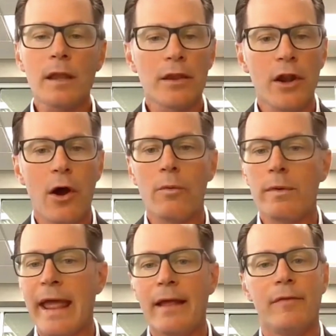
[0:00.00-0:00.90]

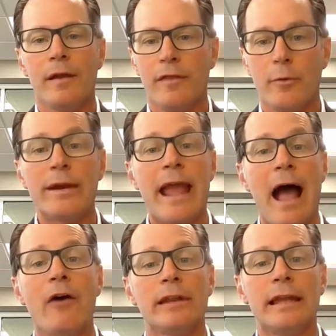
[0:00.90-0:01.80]
The
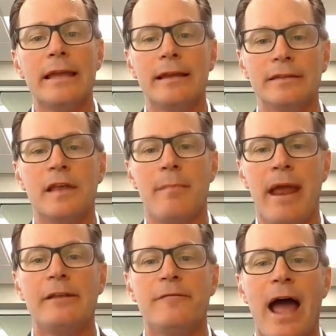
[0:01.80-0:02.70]
reality is that
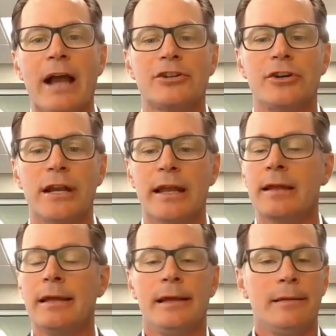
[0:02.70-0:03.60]
manufacturing